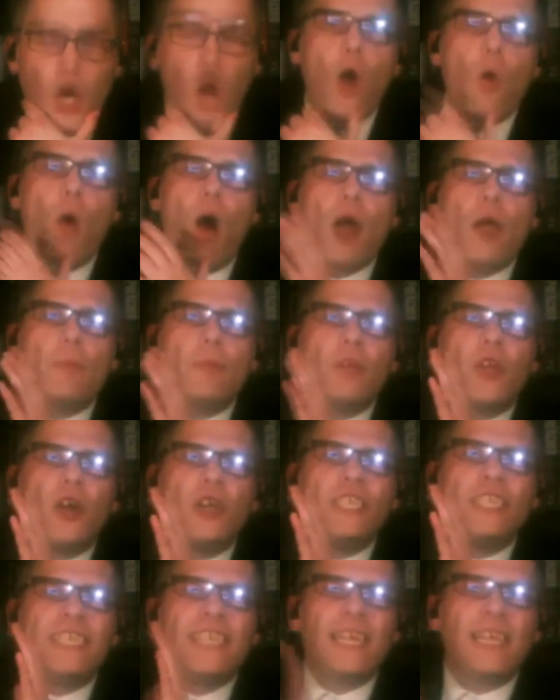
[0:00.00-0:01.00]
oh, I'm an
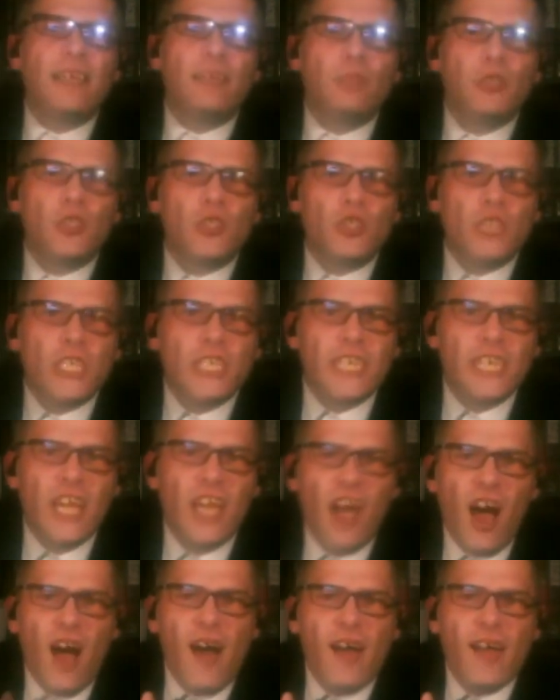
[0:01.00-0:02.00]
idea machine.